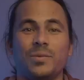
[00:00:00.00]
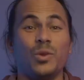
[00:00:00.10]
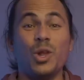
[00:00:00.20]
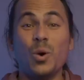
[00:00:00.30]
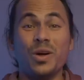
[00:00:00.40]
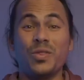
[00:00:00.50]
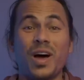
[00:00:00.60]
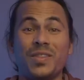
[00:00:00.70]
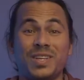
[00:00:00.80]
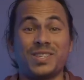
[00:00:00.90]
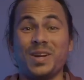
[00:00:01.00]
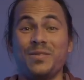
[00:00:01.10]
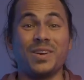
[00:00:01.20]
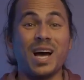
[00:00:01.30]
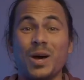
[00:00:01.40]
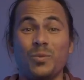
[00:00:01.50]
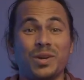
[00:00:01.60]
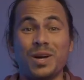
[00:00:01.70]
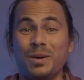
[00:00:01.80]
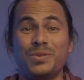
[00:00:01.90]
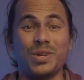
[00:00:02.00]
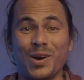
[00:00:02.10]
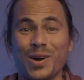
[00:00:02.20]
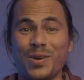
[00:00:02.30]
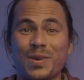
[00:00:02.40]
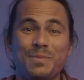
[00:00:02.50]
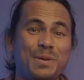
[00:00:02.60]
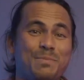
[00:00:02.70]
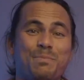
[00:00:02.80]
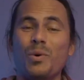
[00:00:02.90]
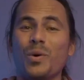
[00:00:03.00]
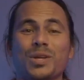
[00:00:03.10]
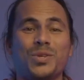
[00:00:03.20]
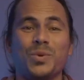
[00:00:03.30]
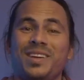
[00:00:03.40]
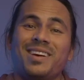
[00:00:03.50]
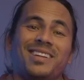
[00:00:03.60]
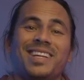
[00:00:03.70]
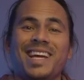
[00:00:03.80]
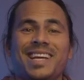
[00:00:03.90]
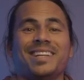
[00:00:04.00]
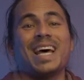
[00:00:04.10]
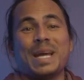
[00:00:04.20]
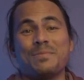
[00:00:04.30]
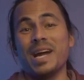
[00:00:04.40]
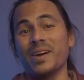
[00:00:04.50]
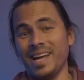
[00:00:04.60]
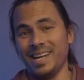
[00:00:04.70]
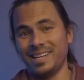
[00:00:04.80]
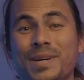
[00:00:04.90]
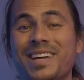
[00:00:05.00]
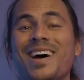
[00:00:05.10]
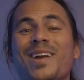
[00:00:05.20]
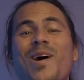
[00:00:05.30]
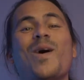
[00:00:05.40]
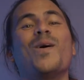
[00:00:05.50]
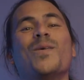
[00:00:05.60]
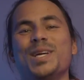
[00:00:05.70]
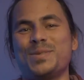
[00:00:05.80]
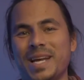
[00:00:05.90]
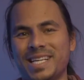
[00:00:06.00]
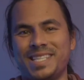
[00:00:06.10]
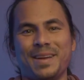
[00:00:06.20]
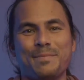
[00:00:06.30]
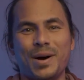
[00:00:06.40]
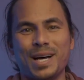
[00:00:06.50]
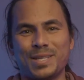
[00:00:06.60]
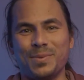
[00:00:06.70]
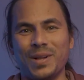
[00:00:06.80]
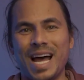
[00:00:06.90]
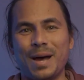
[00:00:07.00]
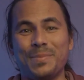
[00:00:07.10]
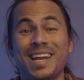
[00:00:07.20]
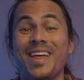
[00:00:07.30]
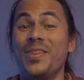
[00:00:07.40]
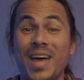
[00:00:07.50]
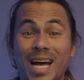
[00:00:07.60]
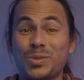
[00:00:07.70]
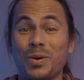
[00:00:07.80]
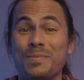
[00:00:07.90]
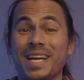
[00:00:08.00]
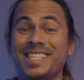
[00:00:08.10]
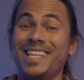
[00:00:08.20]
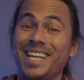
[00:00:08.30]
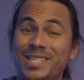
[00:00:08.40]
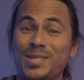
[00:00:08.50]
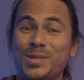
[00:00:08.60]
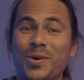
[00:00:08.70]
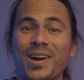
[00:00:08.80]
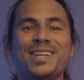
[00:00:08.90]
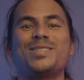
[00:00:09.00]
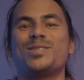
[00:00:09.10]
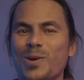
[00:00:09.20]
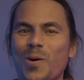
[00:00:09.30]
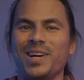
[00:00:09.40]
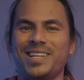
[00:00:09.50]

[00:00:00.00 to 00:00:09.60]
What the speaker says: Well, no one thought the Son of God would come to earth and be born to a young lady like Mary. But God always makes the impossible happen, and that's what makes this story so